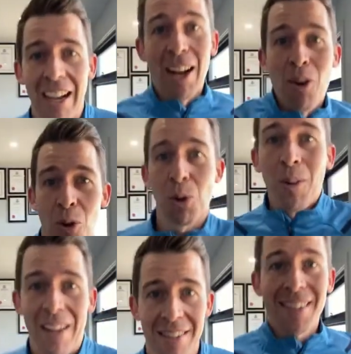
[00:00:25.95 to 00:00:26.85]
all of
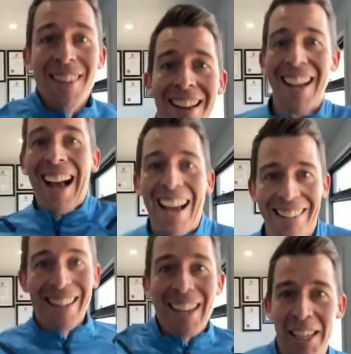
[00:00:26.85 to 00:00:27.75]
us
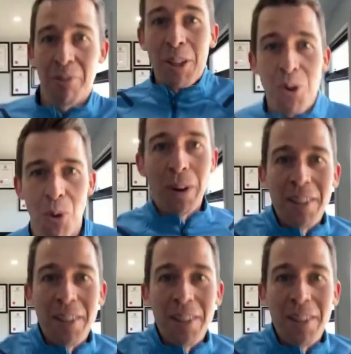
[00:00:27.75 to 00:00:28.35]
unlucky Victorians,